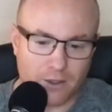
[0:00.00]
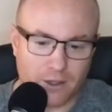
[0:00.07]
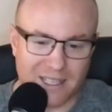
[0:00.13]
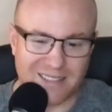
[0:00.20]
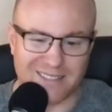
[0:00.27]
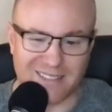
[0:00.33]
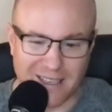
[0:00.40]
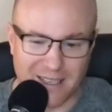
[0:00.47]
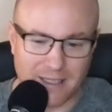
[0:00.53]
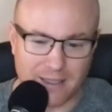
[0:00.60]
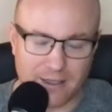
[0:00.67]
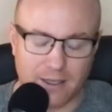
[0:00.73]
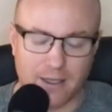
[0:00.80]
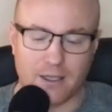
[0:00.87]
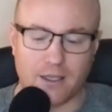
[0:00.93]
to
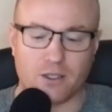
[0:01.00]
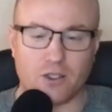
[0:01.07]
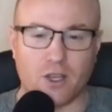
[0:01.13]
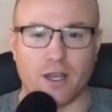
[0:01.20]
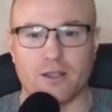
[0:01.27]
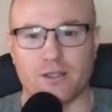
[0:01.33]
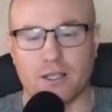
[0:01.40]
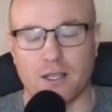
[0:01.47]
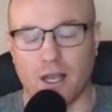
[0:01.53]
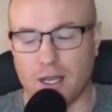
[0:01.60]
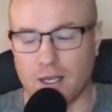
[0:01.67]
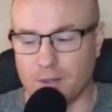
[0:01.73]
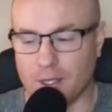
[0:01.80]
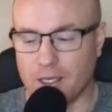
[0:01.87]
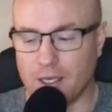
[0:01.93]
contain China's
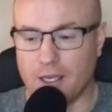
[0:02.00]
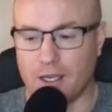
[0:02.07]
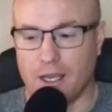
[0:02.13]
economy.